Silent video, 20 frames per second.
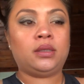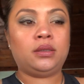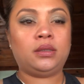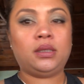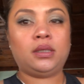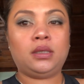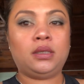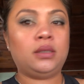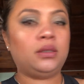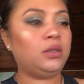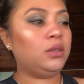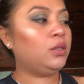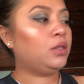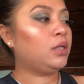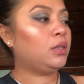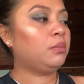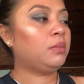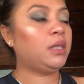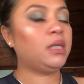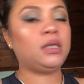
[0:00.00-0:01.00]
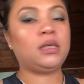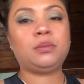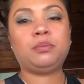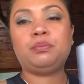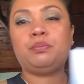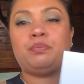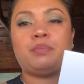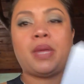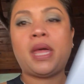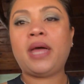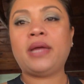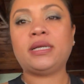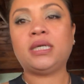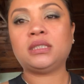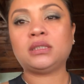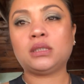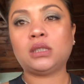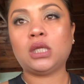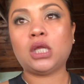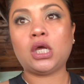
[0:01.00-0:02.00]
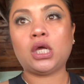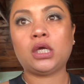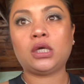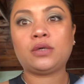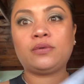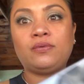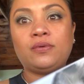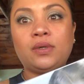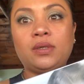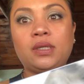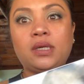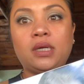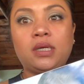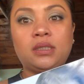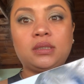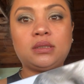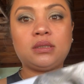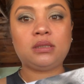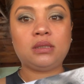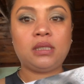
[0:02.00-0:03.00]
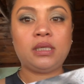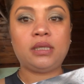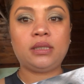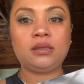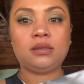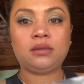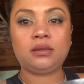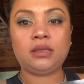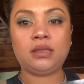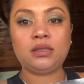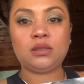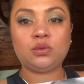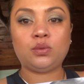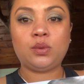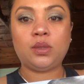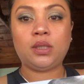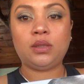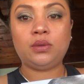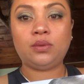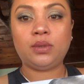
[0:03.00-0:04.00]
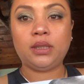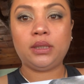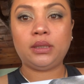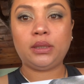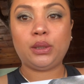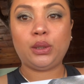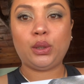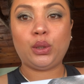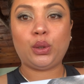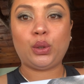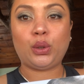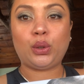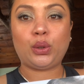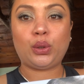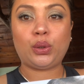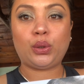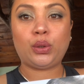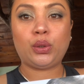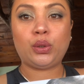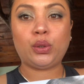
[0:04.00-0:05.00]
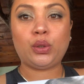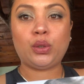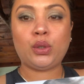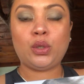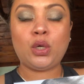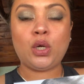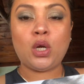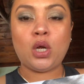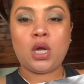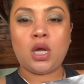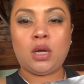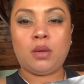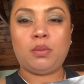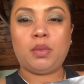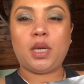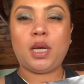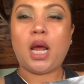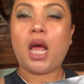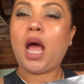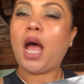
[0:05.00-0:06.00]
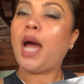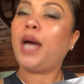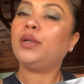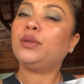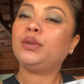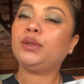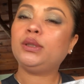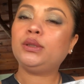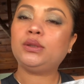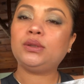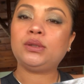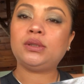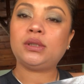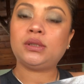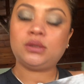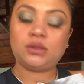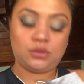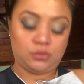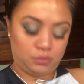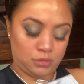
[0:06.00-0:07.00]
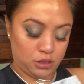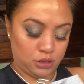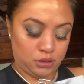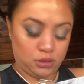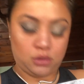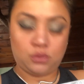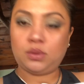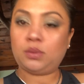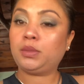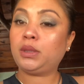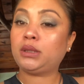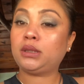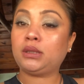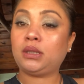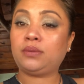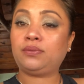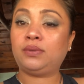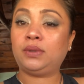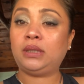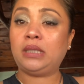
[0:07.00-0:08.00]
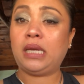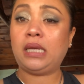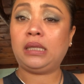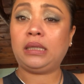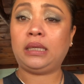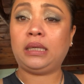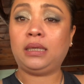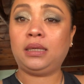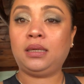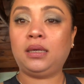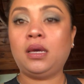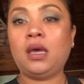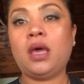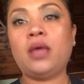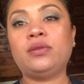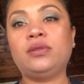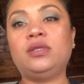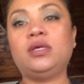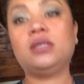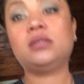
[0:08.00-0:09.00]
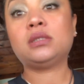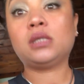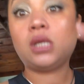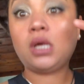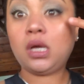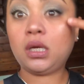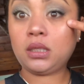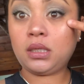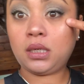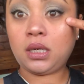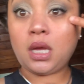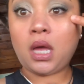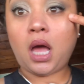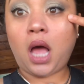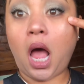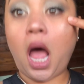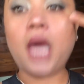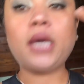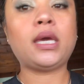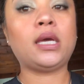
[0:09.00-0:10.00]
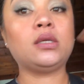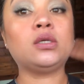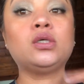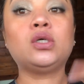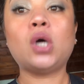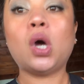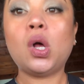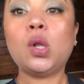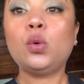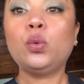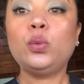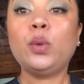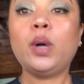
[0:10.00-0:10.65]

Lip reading: then you can make a badass look for this, like this one right here. But I don't need to tend to make this one because it's not for daily. This look, I can go